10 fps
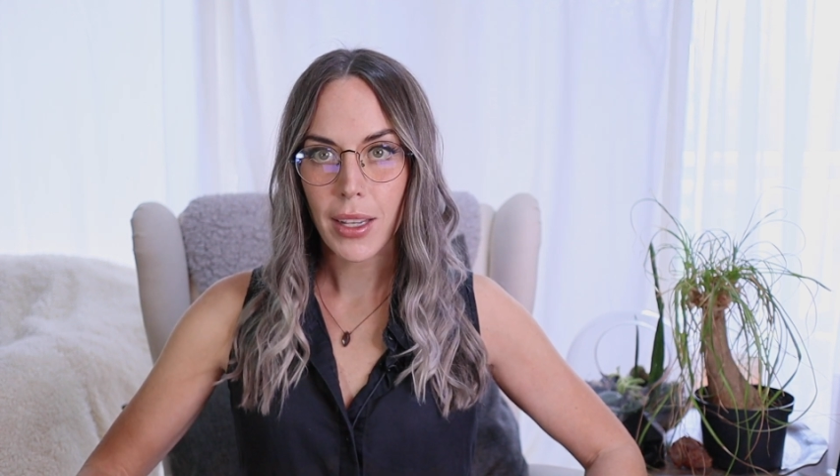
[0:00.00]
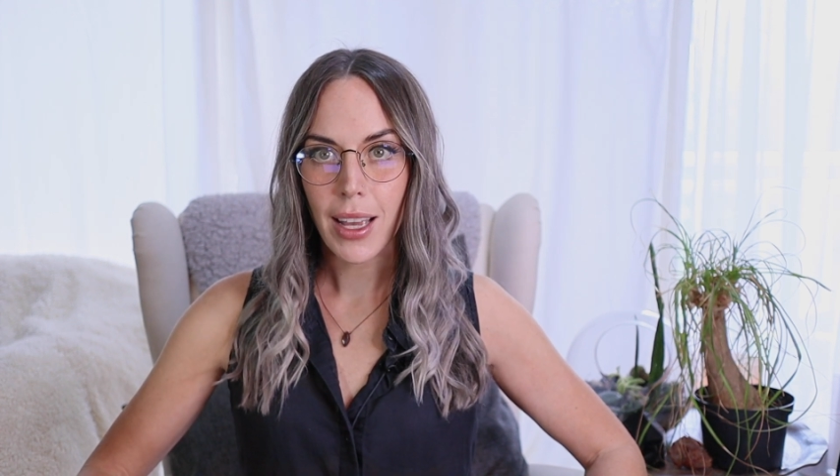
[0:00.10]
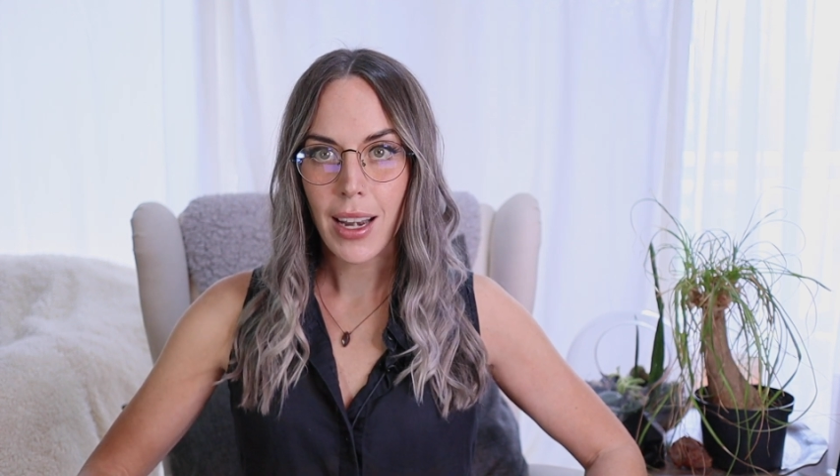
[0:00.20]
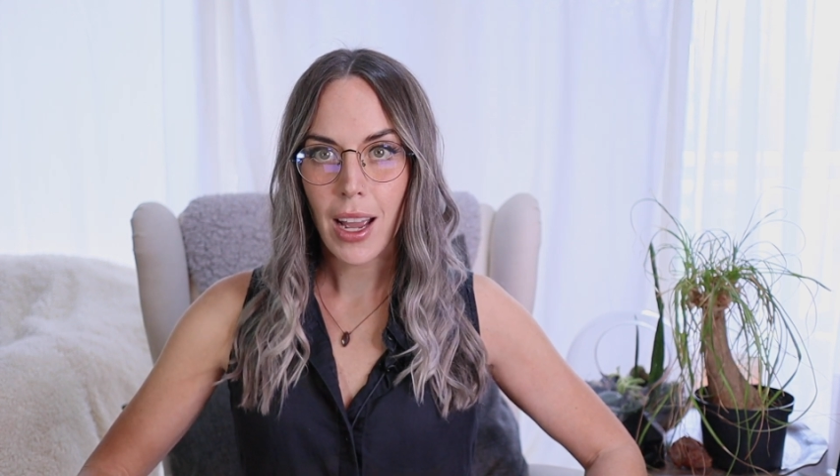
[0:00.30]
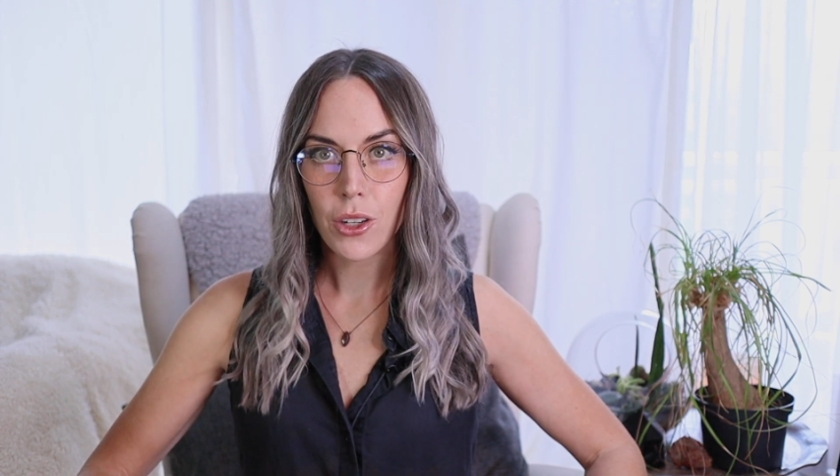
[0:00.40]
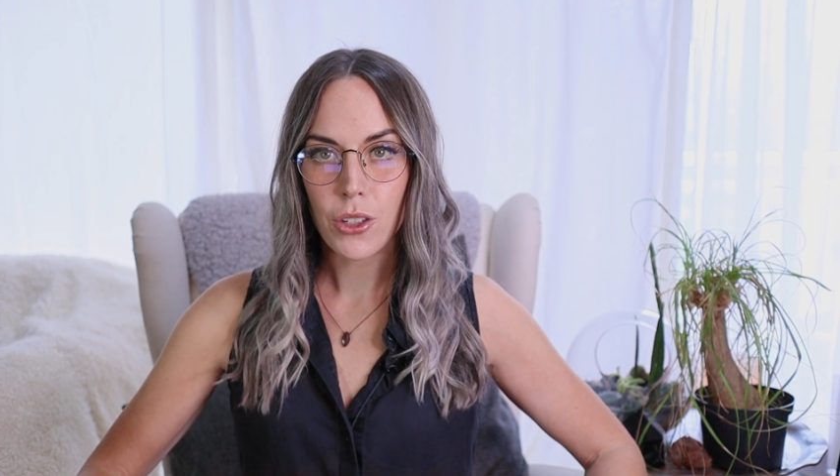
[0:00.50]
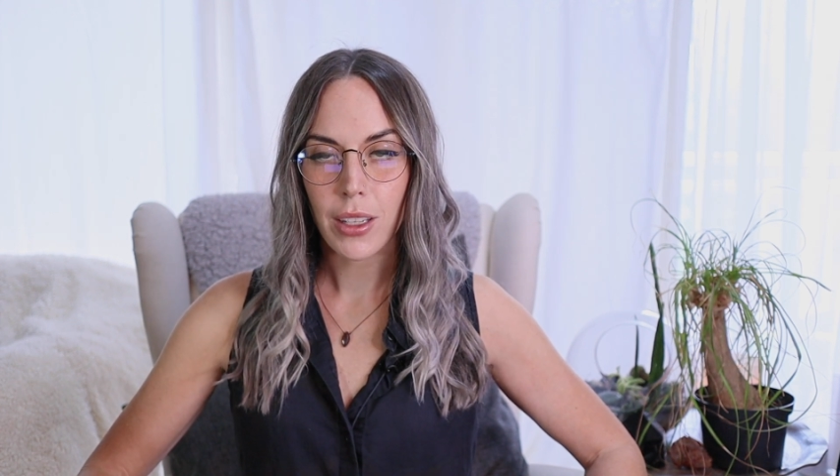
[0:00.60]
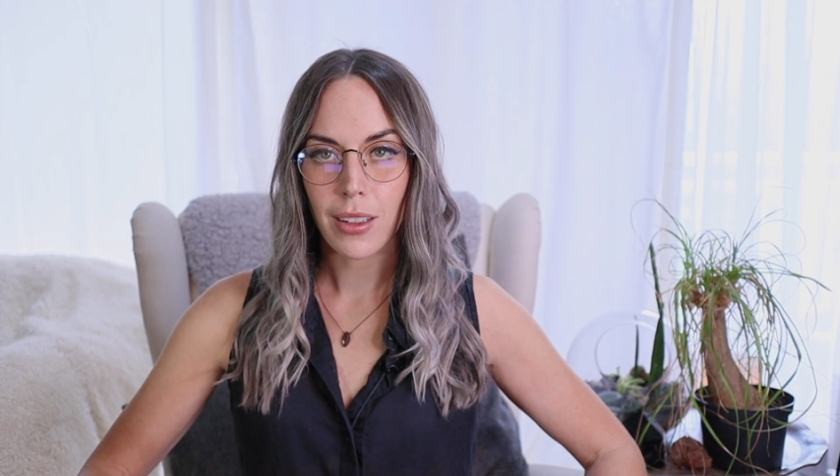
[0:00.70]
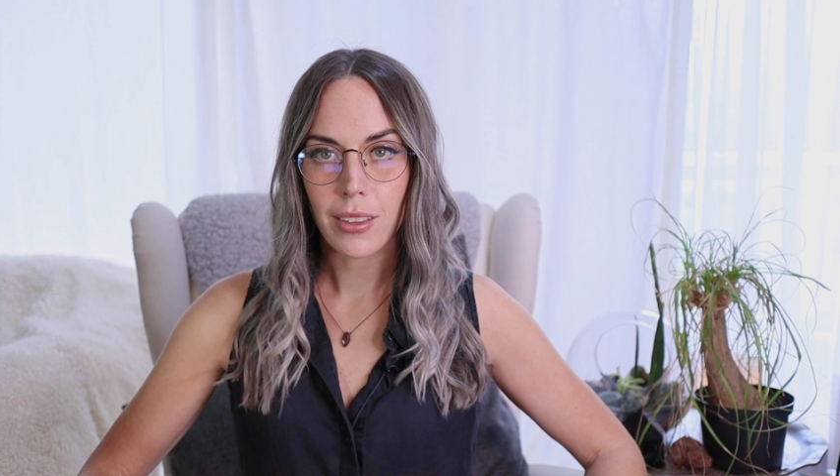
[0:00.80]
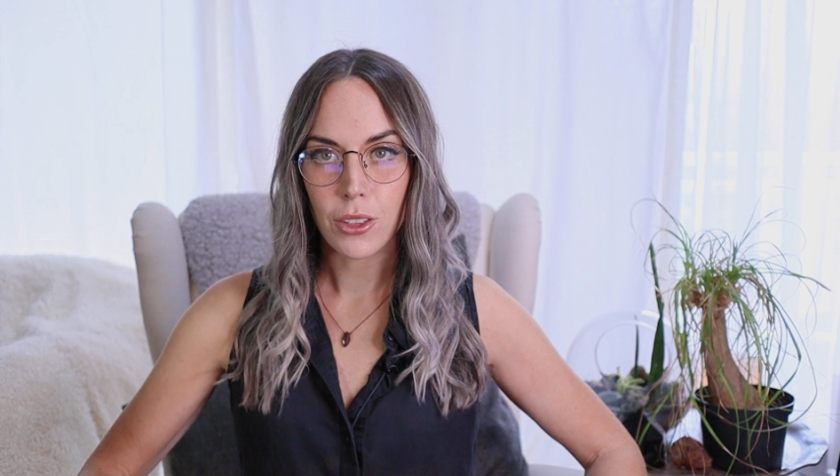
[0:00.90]
We can
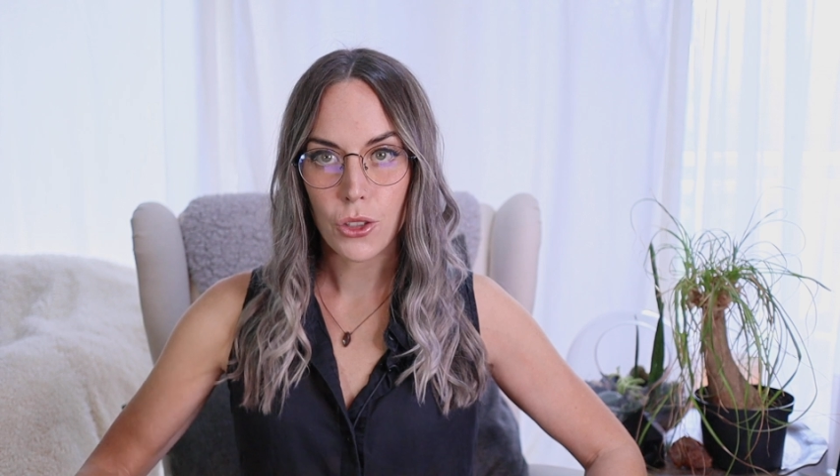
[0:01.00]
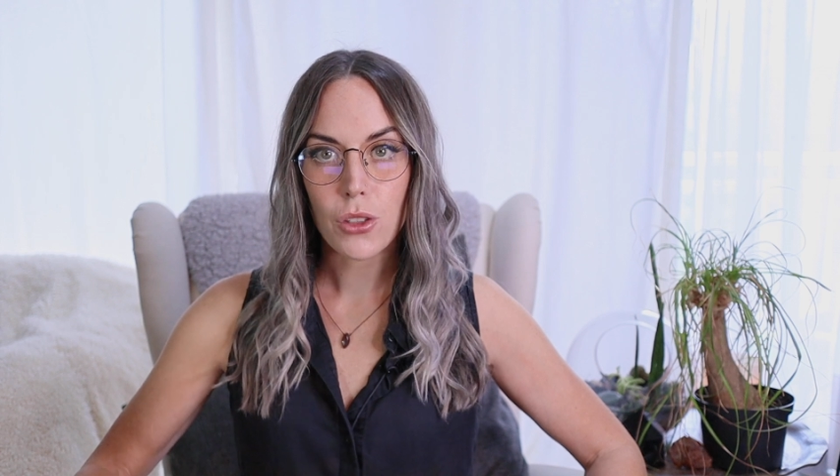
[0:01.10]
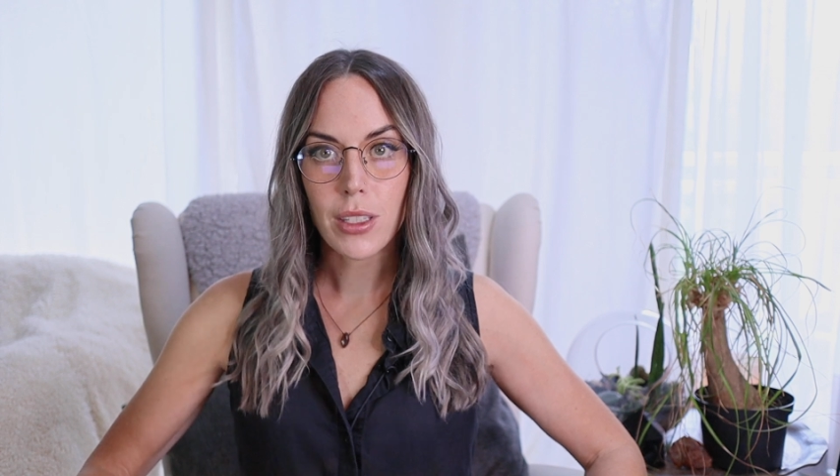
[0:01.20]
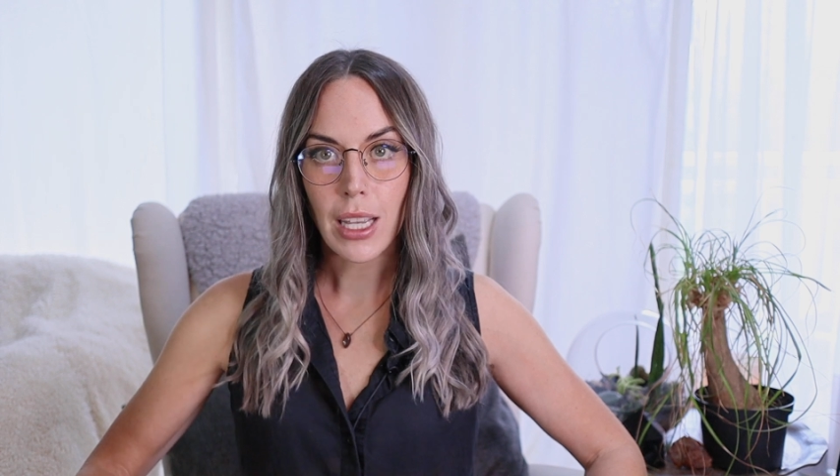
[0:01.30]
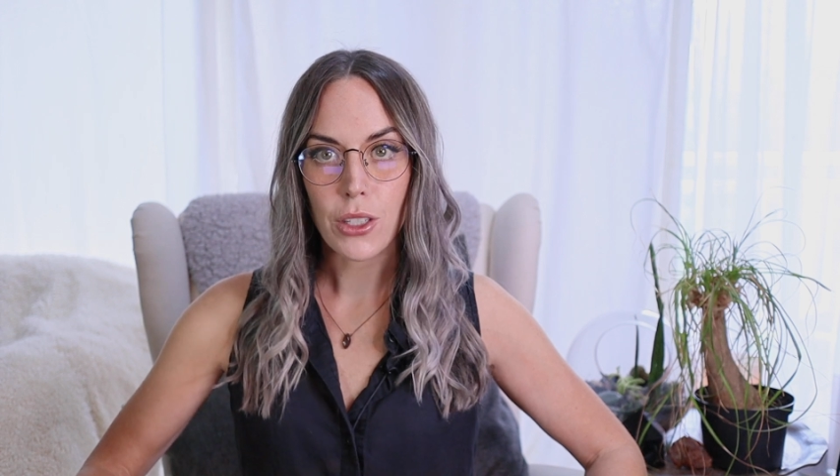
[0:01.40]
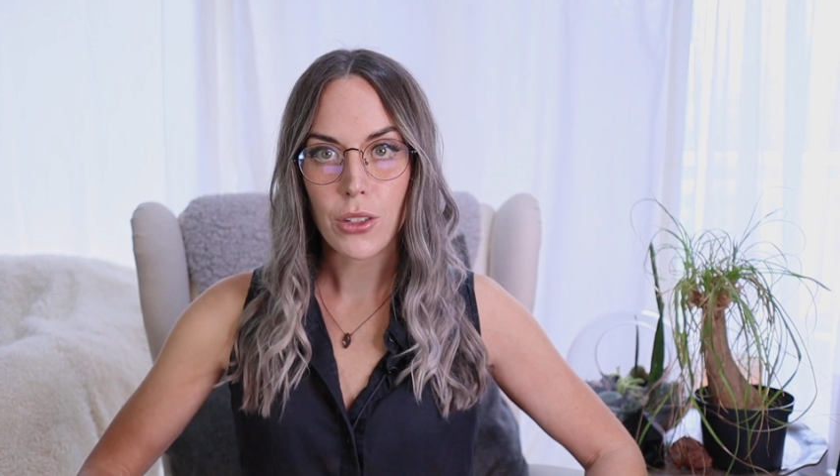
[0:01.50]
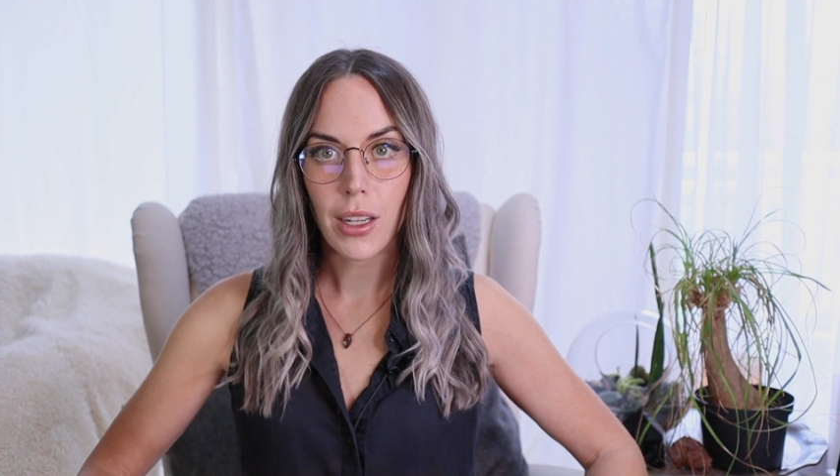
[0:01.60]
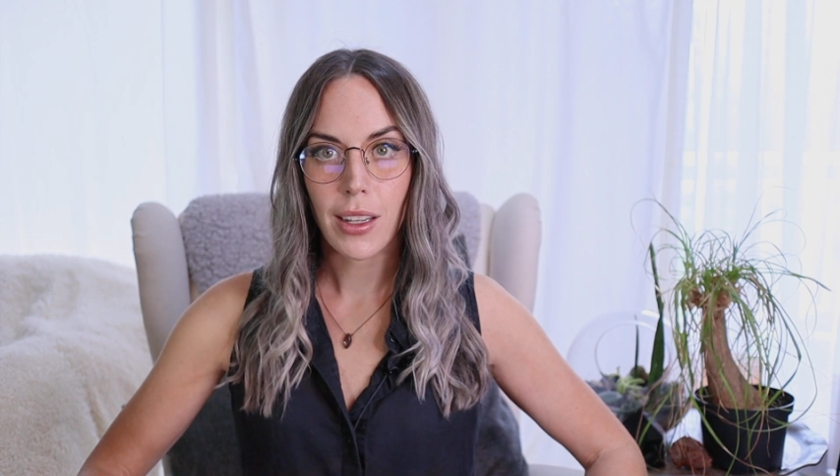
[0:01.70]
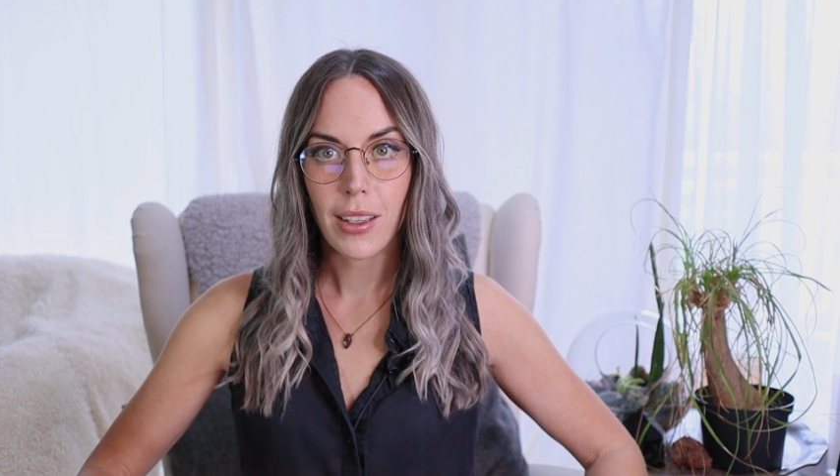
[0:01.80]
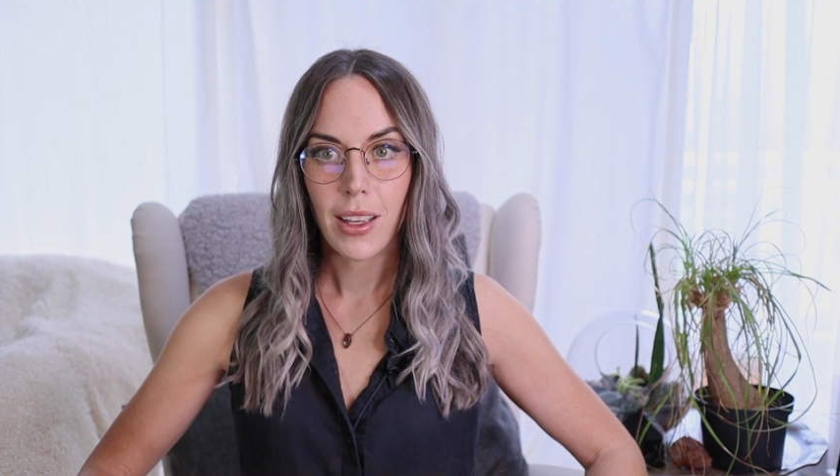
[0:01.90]
actually do the
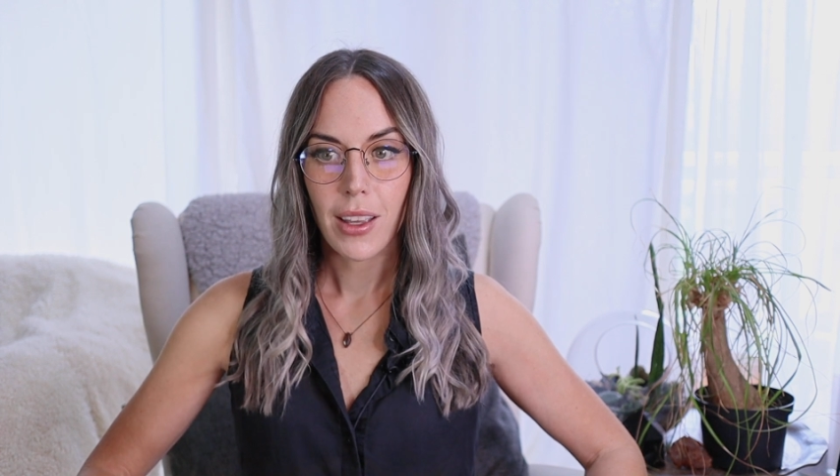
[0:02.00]
sensory.